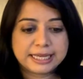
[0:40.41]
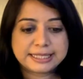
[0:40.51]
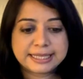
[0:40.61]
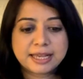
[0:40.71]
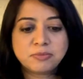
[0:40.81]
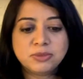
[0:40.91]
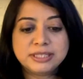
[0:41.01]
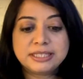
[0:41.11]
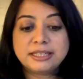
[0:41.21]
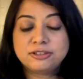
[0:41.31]
Assam
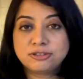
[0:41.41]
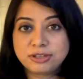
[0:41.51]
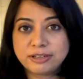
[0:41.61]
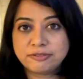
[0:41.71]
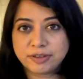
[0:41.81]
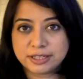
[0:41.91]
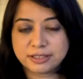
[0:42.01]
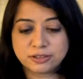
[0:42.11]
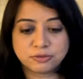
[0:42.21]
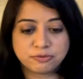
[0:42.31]
will see 3
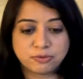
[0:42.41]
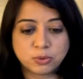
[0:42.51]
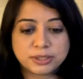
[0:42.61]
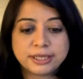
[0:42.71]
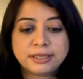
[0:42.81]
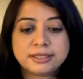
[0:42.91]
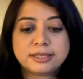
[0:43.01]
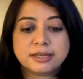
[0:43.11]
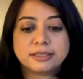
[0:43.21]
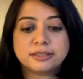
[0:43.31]
phases of voting
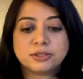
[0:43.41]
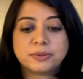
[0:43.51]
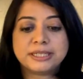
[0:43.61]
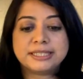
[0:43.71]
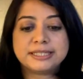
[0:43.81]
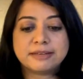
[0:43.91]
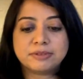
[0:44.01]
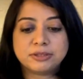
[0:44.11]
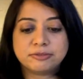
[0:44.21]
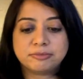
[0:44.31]
starting the
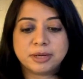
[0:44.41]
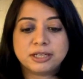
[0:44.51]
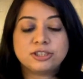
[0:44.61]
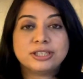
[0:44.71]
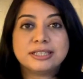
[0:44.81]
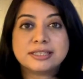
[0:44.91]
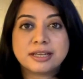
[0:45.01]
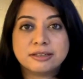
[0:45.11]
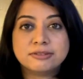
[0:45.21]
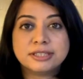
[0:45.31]
27th of March in
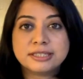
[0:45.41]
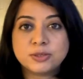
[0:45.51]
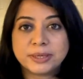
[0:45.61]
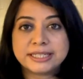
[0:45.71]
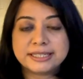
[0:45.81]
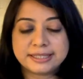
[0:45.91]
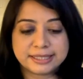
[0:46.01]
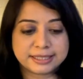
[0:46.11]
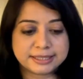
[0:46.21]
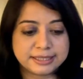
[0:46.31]
its
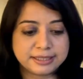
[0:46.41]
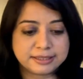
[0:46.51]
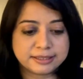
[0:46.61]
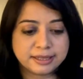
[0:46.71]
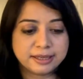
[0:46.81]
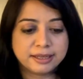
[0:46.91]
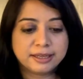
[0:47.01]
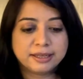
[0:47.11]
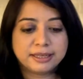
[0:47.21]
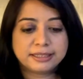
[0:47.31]
126 seats.
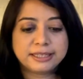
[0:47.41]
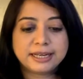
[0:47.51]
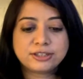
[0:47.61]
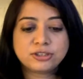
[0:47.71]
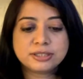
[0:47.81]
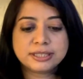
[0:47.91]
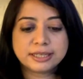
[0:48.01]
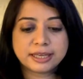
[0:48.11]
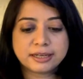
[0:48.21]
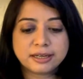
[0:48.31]
The elections
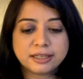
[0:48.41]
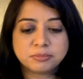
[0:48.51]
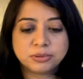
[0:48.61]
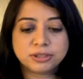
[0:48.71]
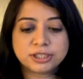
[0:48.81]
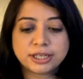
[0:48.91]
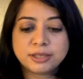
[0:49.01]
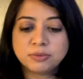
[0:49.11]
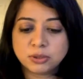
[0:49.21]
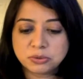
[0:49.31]
in Kerala and
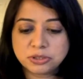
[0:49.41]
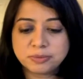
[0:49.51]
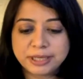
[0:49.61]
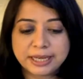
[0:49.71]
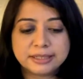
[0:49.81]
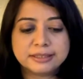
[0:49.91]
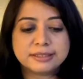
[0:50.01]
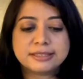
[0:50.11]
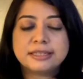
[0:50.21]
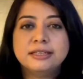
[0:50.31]
Puducherry will also be held
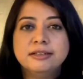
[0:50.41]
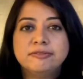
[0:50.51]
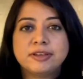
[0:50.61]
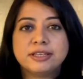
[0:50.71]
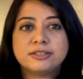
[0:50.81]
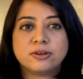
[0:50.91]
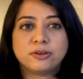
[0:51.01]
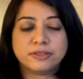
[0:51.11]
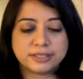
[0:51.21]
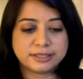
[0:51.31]
in a single phase
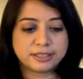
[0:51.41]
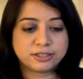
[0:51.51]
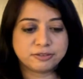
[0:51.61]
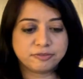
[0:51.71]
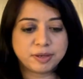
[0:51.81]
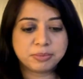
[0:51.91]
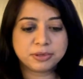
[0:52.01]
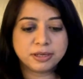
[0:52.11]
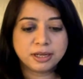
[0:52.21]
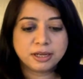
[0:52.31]
on the 6th of
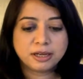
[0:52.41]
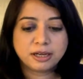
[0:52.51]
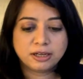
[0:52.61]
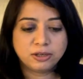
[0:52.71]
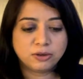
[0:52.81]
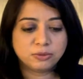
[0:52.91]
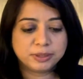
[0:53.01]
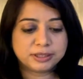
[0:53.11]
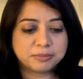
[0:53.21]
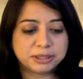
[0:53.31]
April along
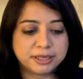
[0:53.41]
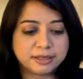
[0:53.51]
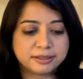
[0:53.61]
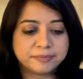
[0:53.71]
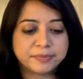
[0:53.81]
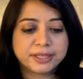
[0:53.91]
with Tamil Nadu.